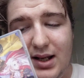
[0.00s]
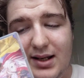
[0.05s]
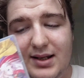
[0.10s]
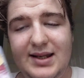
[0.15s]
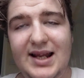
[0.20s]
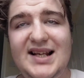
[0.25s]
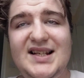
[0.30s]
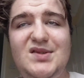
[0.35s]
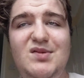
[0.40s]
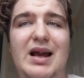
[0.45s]

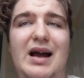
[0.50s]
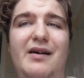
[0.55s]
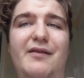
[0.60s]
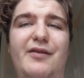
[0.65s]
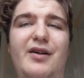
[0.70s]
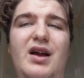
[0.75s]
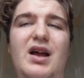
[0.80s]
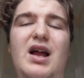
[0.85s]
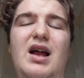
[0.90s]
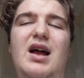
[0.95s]
Next, we
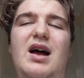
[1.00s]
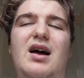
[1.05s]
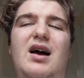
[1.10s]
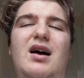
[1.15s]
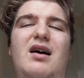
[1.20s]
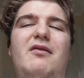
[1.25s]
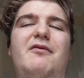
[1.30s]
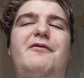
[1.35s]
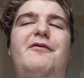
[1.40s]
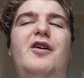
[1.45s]
have
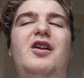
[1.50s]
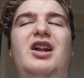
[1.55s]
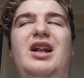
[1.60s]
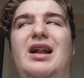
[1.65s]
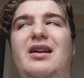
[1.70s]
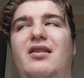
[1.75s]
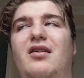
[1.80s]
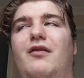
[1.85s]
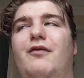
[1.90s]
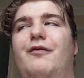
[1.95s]

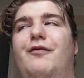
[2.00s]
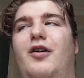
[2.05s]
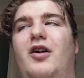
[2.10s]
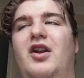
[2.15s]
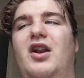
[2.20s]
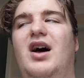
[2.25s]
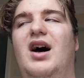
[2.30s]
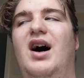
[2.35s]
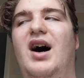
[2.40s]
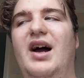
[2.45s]
Ferdinand
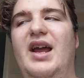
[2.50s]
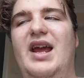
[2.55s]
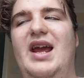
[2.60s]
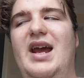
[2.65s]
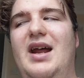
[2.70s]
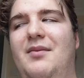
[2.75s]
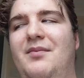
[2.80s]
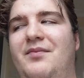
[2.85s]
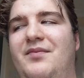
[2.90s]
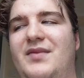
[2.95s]
von
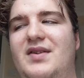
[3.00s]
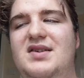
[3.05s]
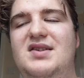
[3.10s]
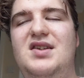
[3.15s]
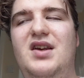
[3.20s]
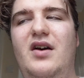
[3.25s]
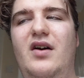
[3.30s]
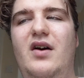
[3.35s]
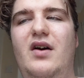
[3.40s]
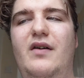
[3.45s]
Ayer.
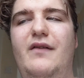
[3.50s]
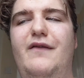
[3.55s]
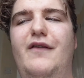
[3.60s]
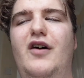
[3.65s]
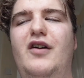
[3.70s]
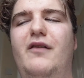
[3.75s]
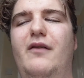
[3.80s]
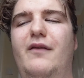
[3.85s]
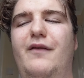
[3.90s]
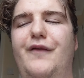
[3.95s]
So
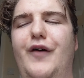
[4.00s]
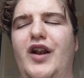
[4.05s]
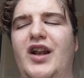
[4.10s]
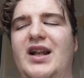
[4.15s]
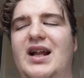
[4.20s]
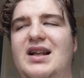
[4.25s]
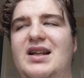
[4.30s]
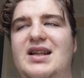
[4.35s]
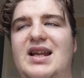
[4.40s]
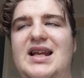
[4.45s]

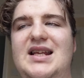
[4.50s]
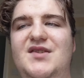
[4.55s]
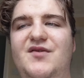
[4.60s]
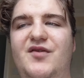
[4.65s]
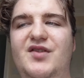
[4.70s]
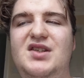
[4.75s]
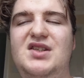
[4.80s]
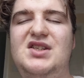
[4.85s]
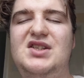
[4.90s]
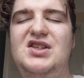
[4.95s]
Ferdinand is
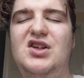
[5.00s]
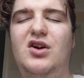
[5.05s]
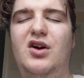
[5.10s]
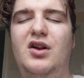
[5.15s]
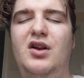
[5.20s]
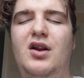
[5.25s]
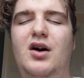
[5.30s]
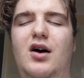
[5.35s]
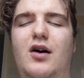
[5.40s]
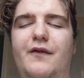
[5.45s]
the
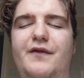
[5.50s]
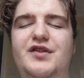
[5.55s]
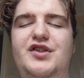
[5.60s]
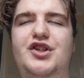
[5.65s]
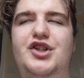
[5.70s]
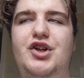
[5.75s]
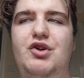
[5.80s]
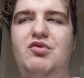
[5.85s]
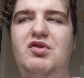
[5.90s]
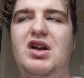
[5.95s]
son of
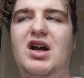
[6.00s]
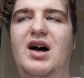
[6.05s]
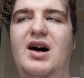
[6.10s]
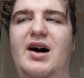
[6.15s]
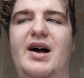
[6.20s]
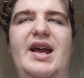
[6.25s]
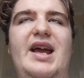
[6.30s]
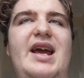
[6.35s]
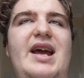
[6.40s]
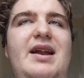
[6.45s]
Duke
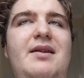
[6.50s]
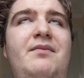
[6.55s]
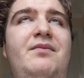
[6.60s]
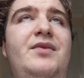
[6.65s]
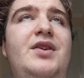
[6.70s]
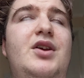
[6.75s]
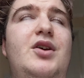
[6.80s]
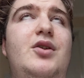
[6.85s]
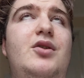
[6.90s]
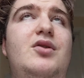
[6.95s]
Ayer,
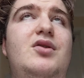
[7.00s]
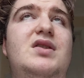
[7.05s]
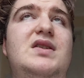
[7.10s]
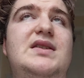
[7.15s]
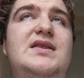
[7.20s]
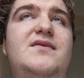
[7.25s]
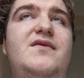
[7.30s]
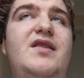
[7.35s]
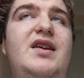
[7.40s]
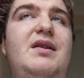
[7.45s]
who
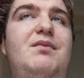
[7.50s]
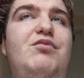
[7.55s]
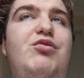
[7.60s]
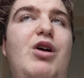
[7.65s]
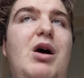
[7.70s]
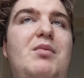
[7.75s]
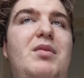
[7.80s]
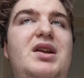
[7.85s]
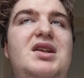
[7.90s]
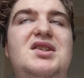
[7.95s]
is the
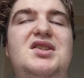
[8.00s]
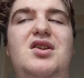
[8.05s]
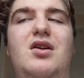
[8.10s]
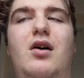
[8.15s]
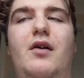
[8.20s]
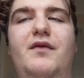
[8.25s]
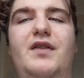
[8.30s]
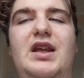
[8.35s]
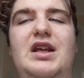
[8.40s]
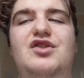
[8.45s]
Prime Minister
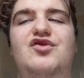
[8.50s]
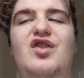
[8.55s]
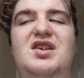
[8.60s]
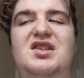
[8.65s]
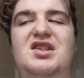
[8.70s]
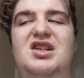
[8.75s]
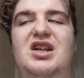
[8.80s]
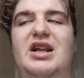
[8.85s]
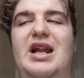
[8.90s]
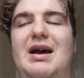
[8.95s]
of the
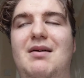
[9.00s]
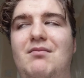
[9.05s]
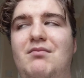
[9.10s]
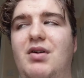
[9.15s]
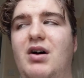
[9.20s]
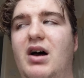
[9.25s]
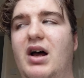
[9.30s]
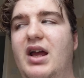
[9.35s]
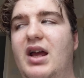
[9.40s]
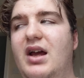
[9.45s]
Adrestian
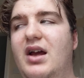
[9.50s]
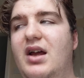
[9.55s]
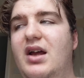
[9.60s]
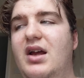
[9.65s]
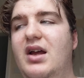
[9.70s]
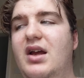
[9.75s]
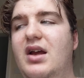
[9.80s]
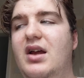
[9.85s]
Empire.